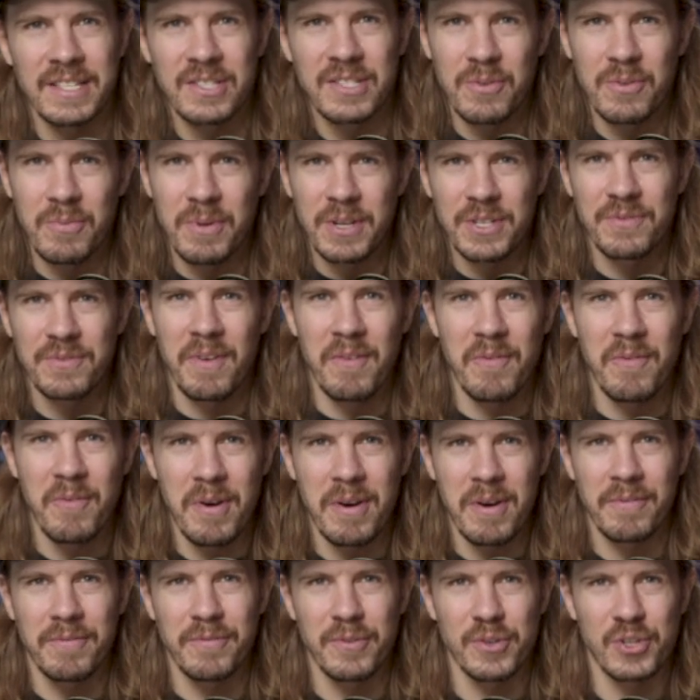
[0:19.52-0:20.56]
so much for
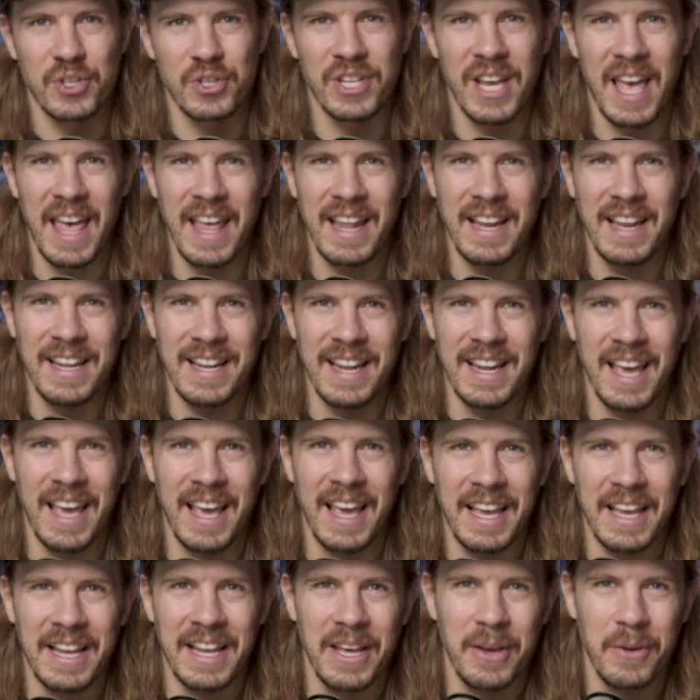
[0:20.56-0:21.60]
everyone for chatting and
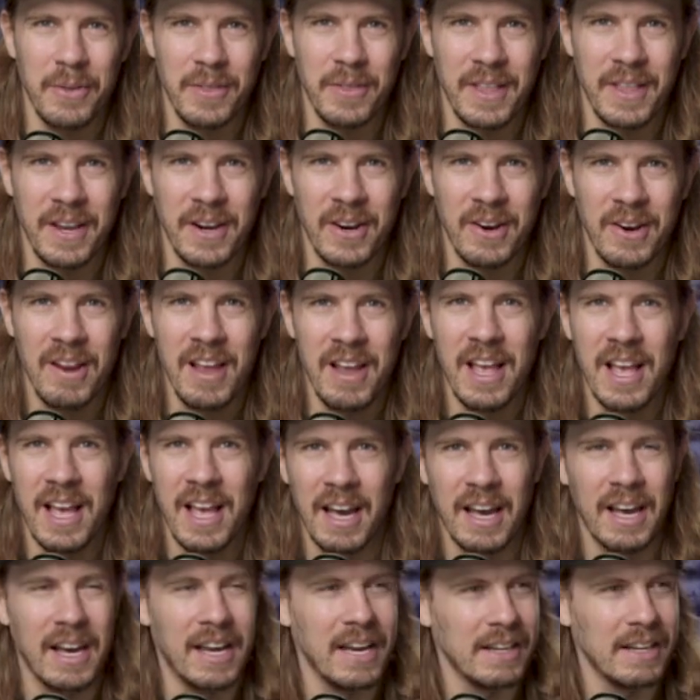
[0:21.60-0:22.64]
hanging out there.
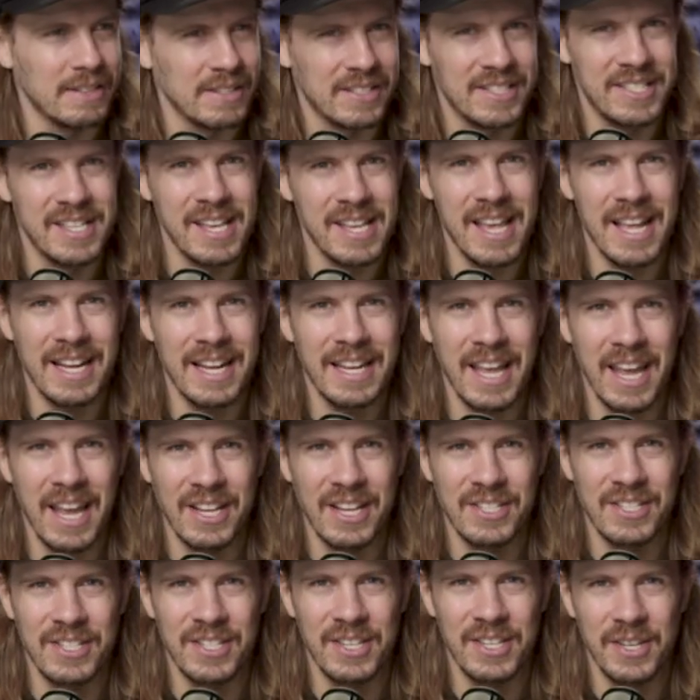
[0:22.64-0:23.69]
See you
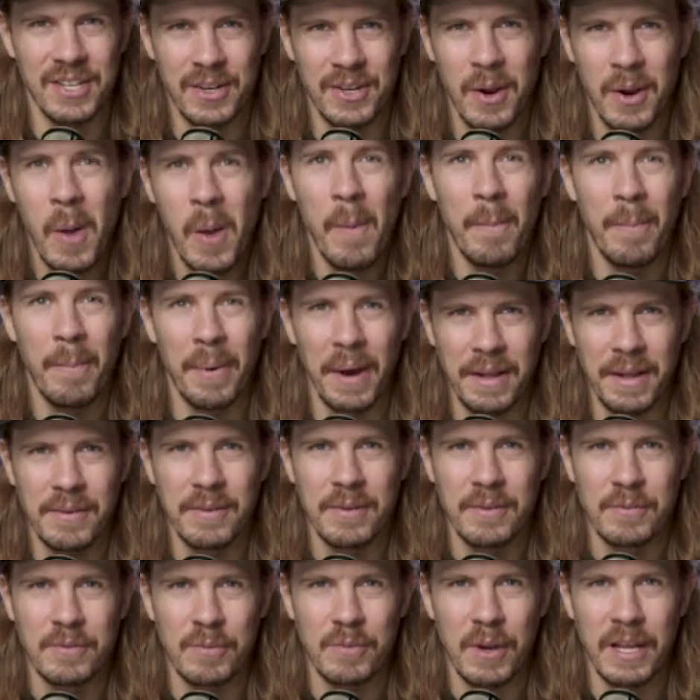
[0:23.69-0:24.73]
next year. But
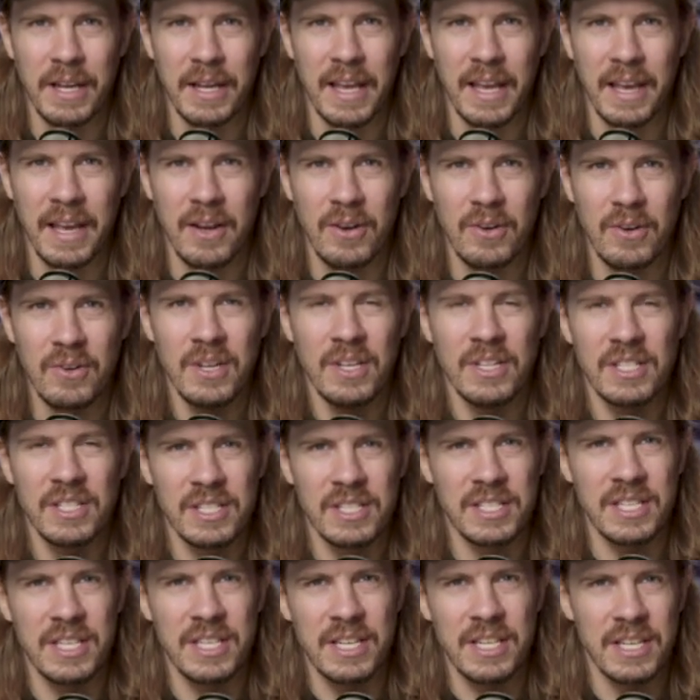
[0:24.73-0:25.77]
right now,
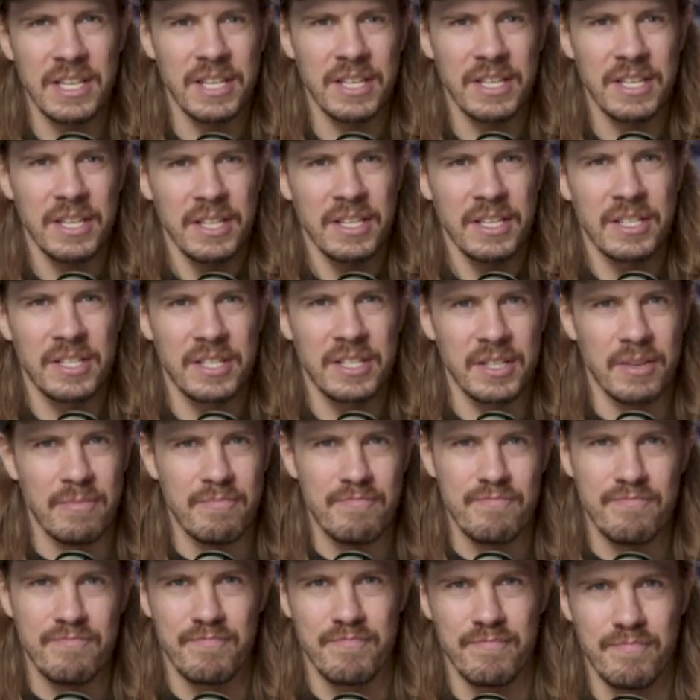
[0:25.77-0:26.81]
see you
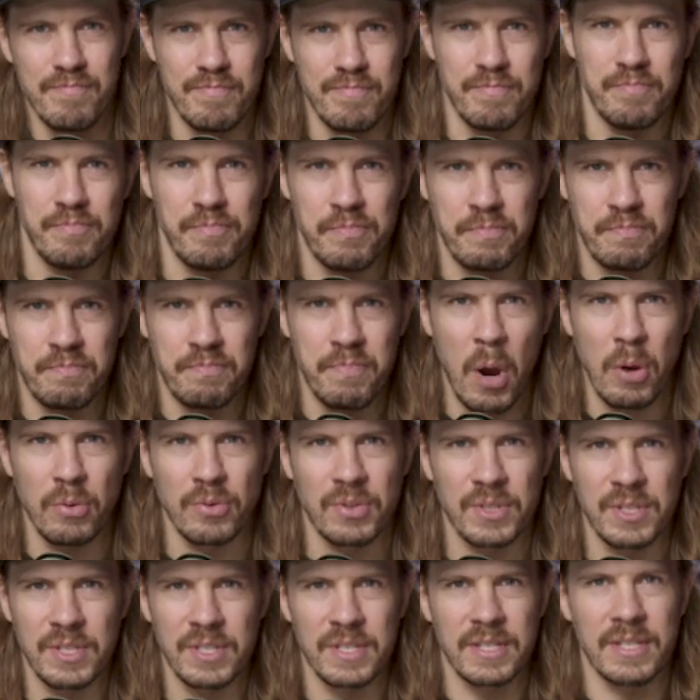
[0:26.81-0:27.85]
some
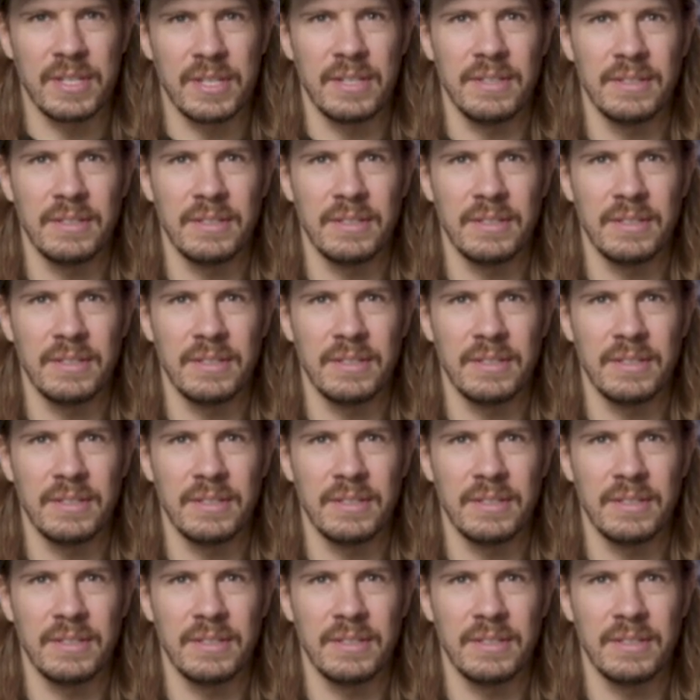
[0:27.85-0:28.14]
post.